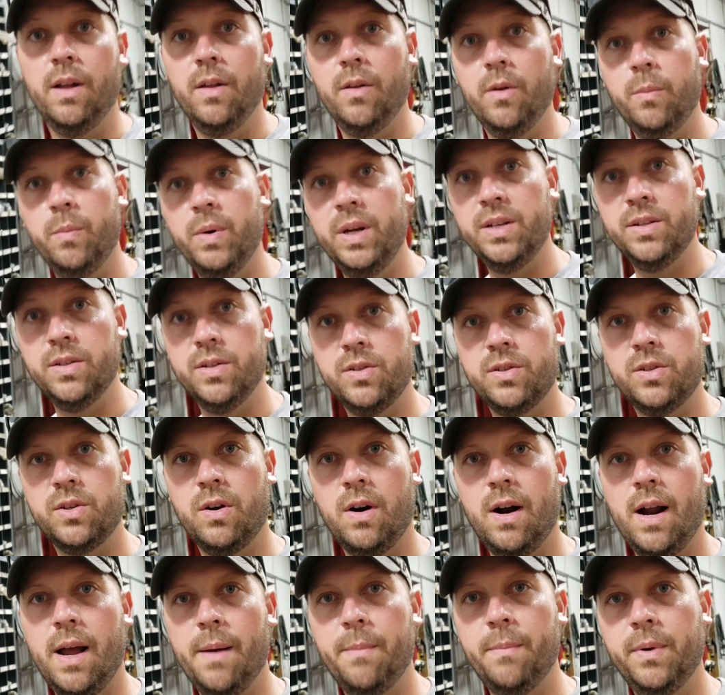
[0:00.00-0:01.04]
another piece of
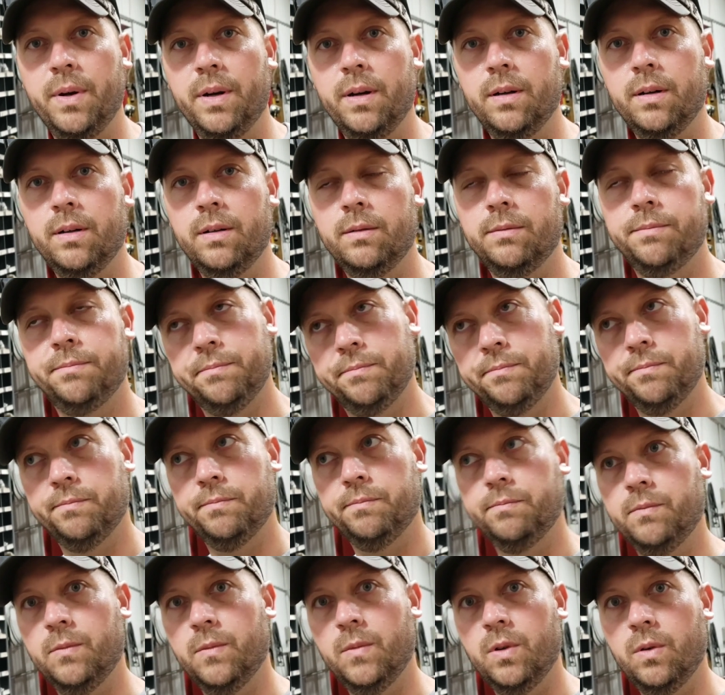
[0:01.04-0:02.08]
scrap and
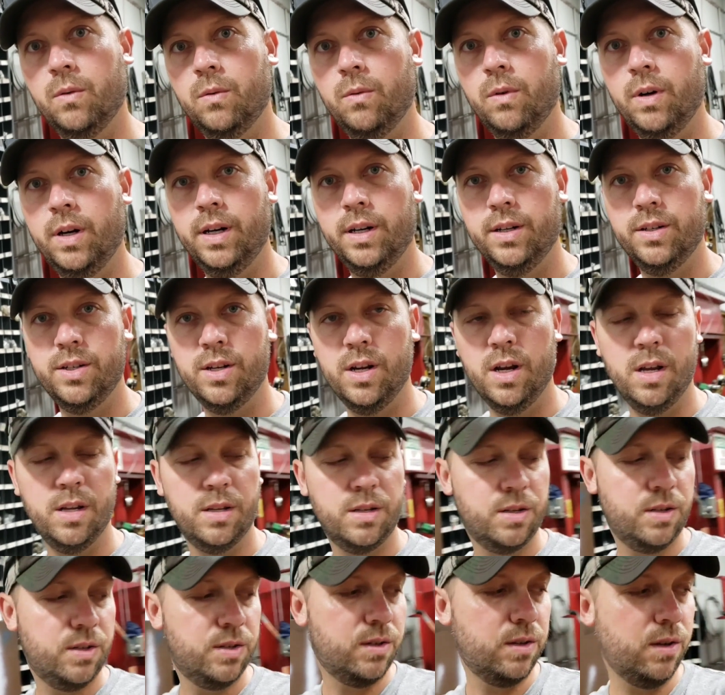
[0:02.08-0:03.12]

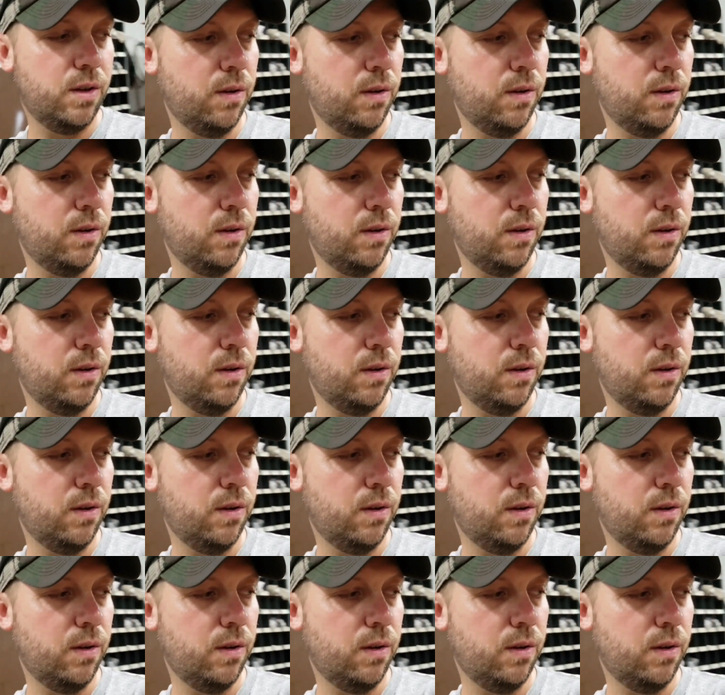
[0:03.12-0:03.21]
readjust.